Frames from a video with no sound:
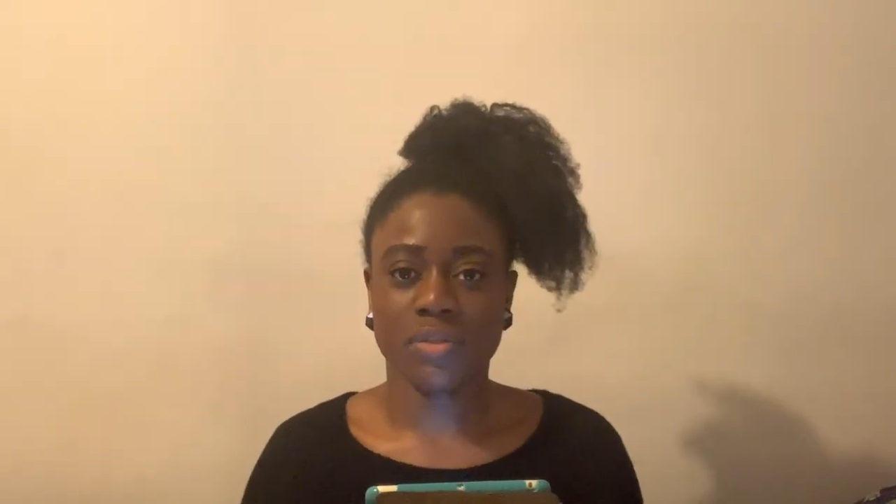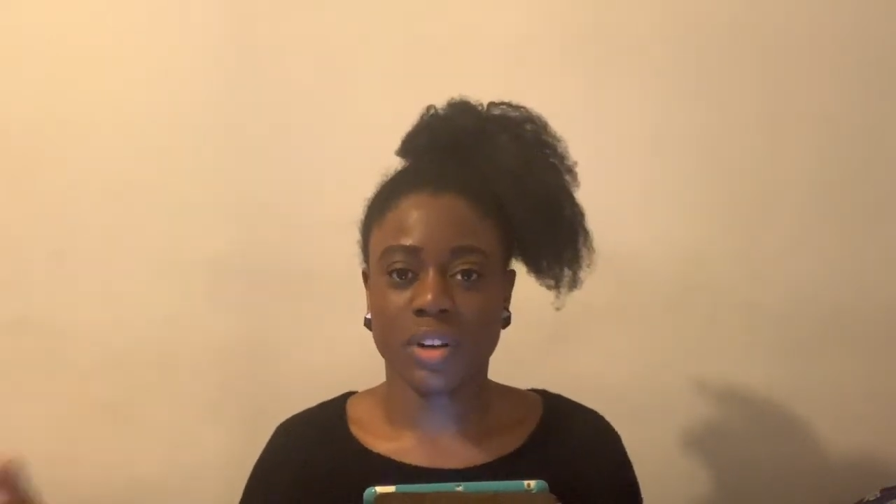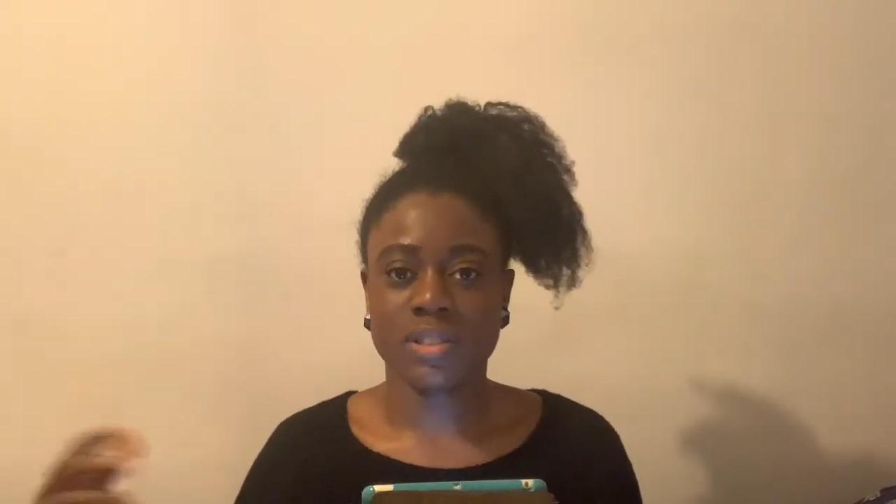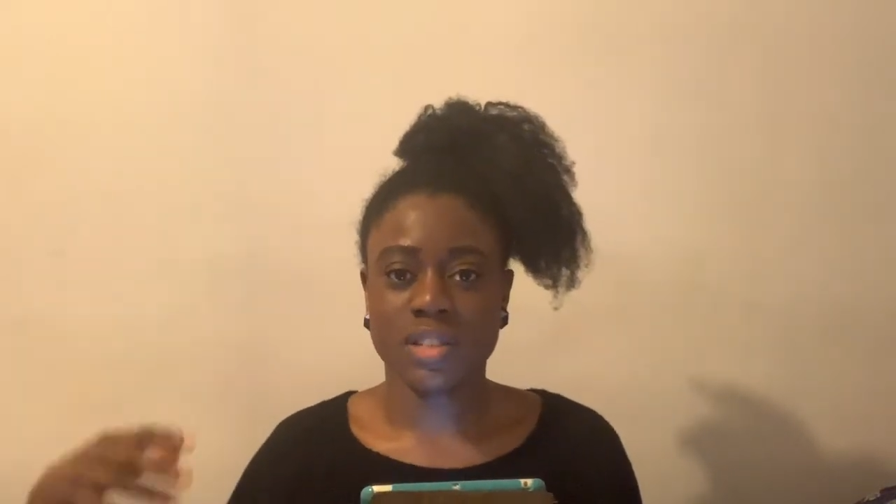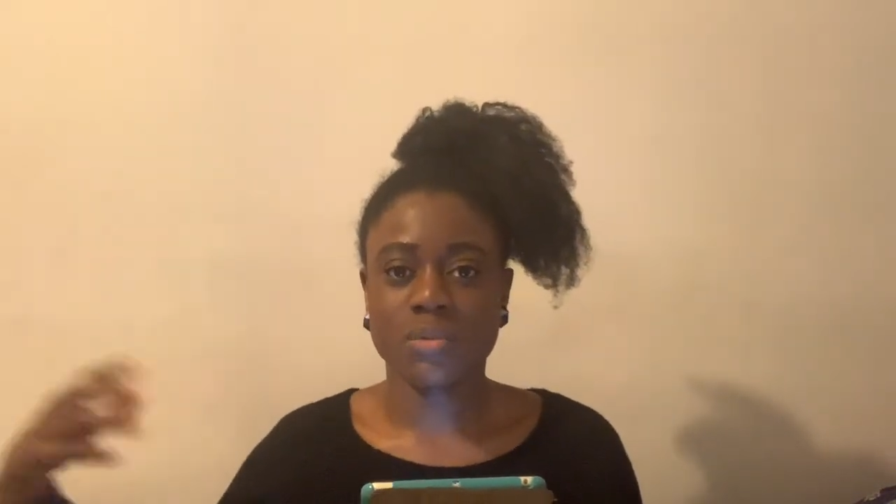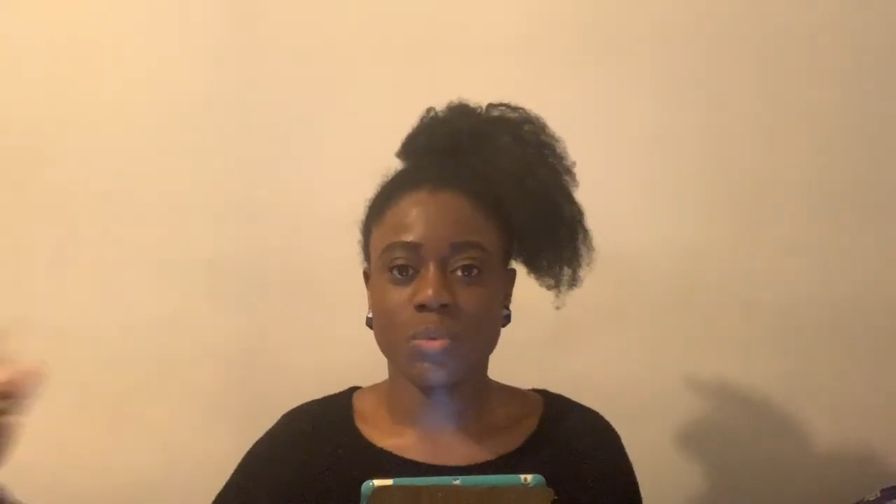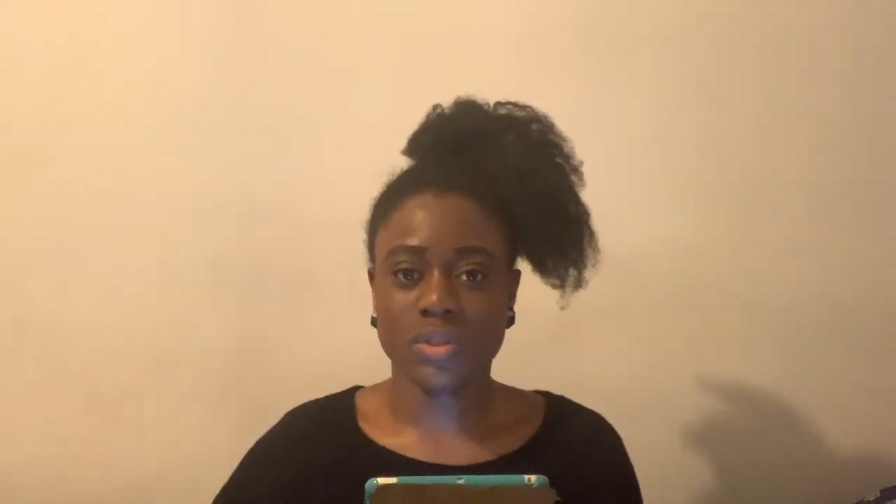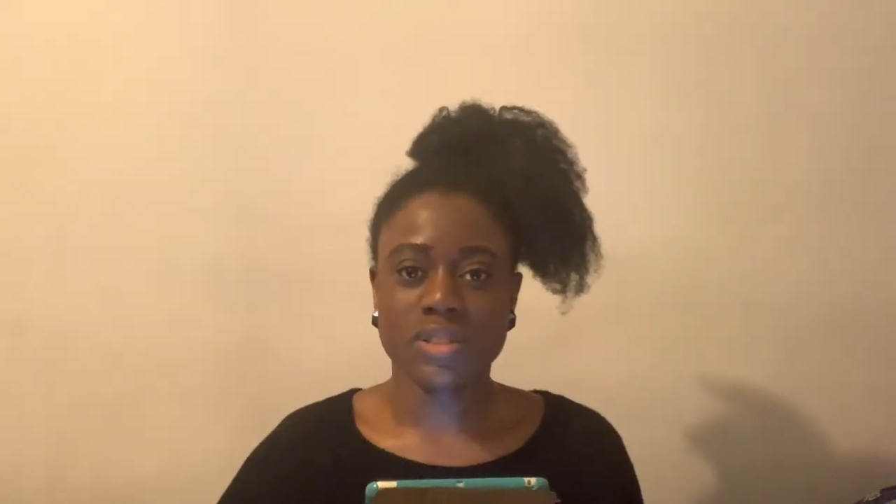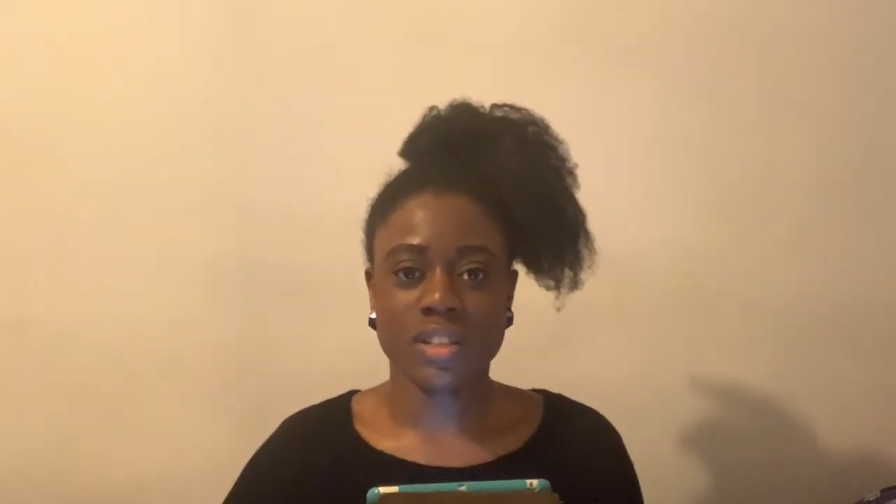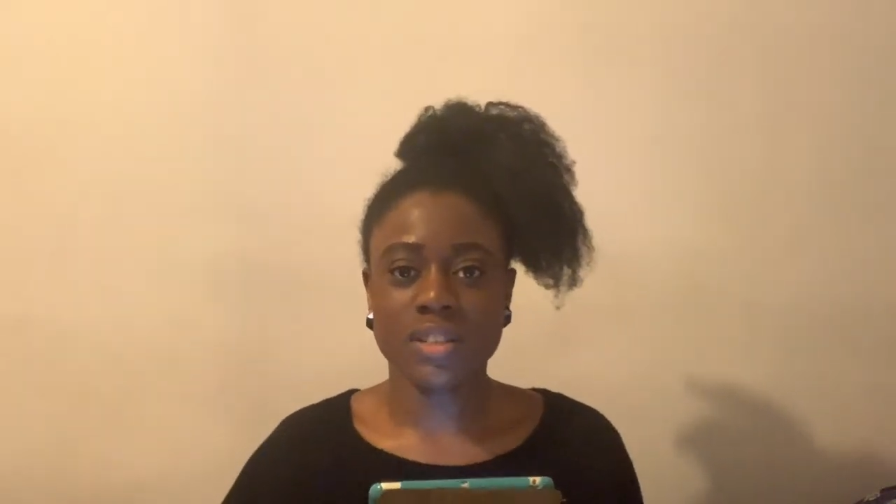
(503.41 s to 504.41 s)
if I did
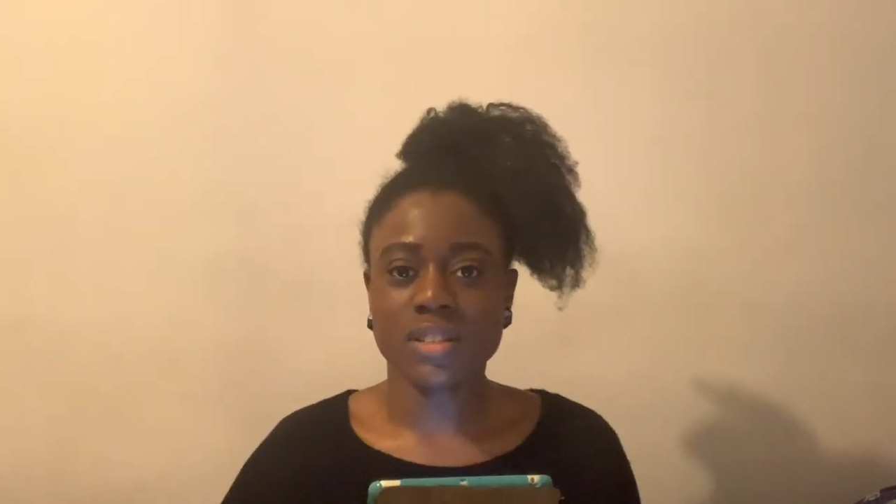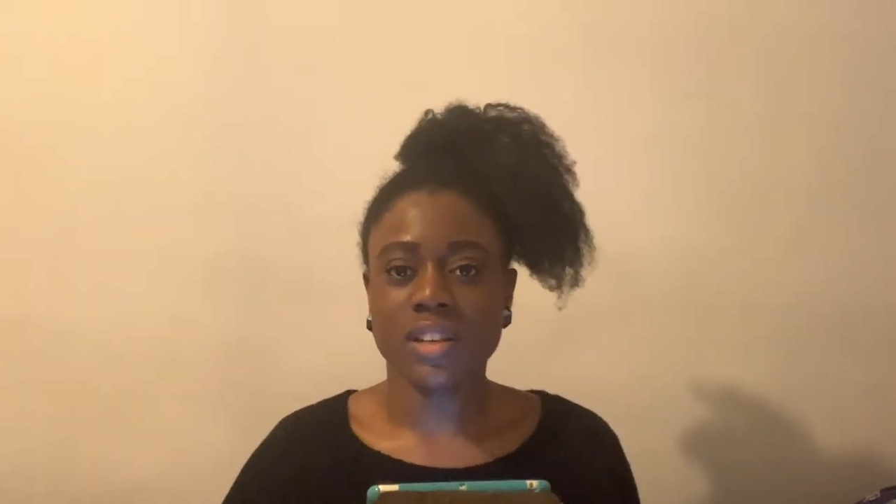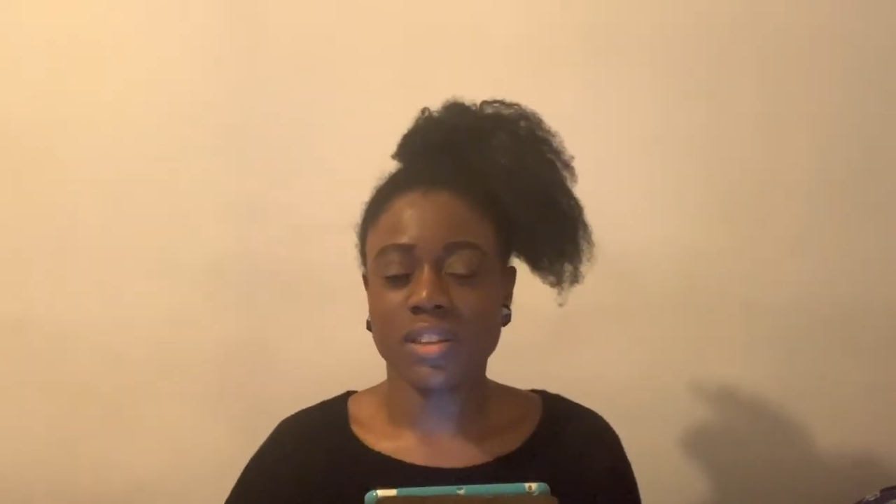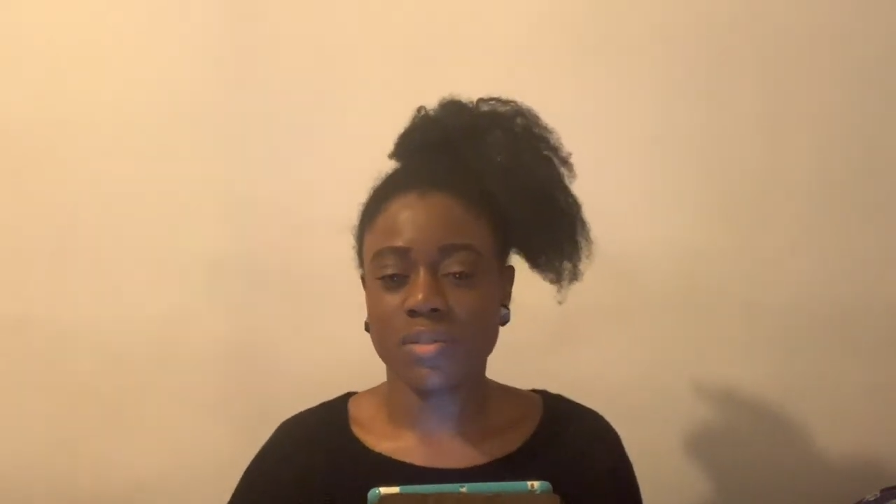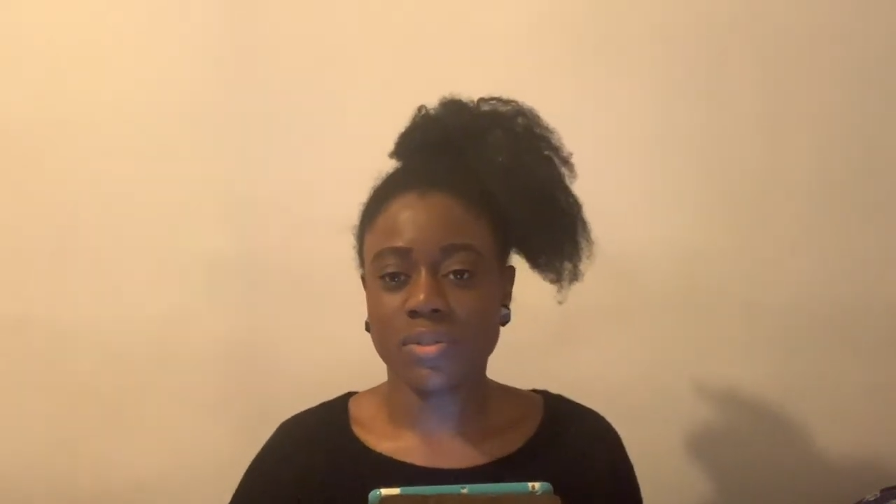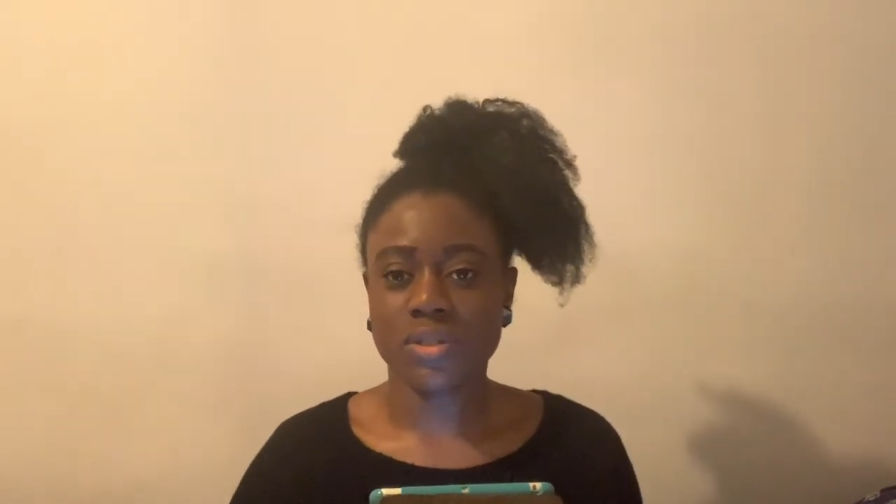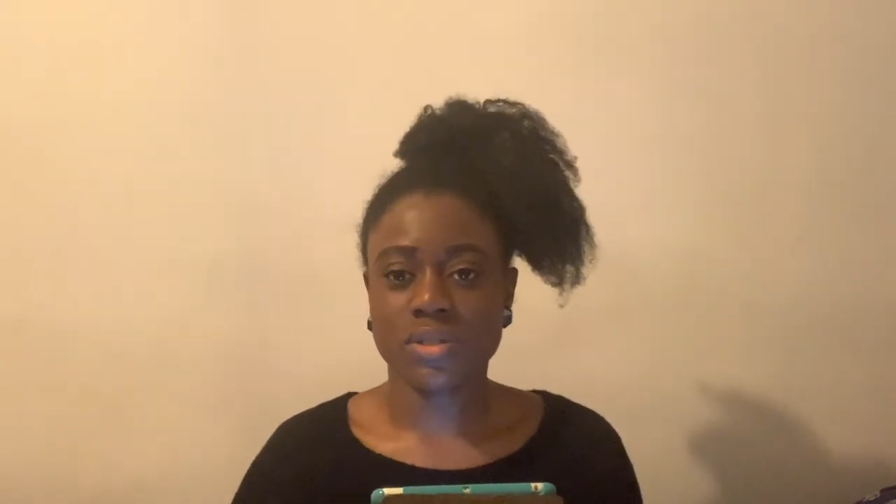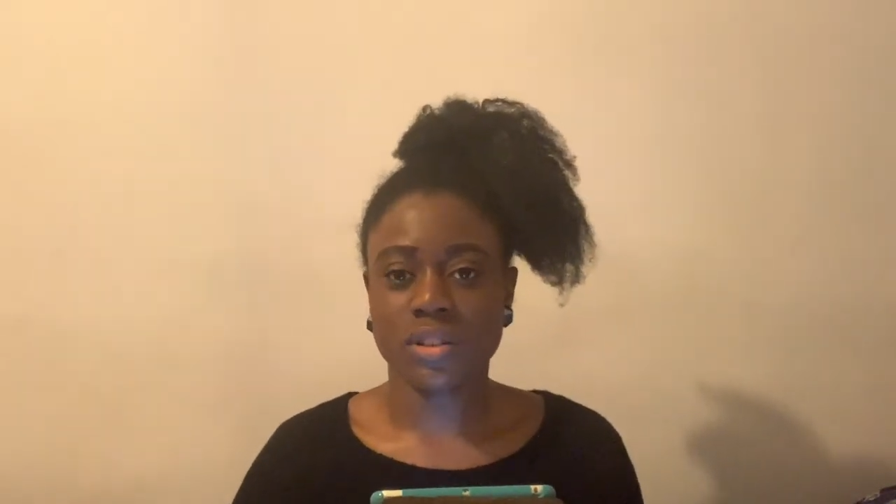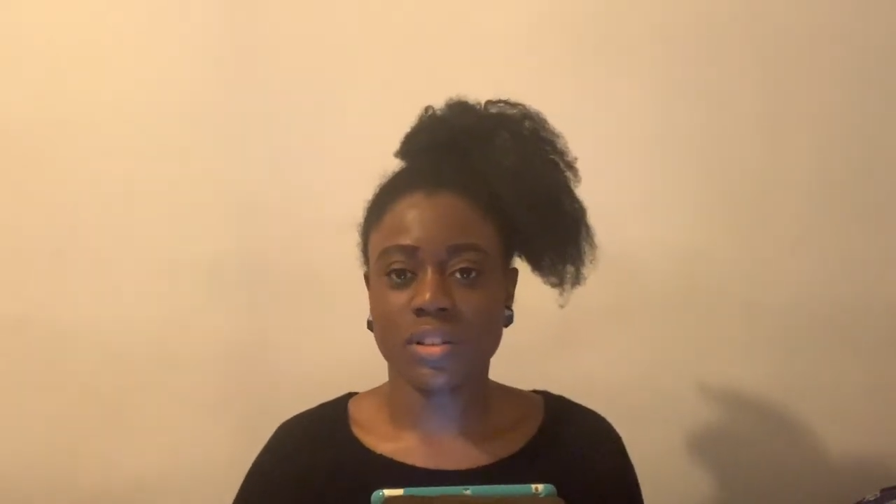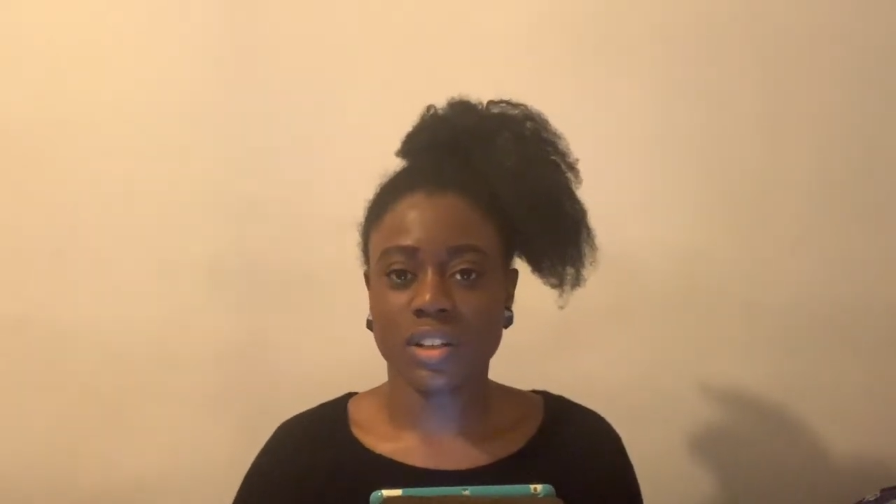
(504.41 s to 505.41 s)
want to eat it in the future.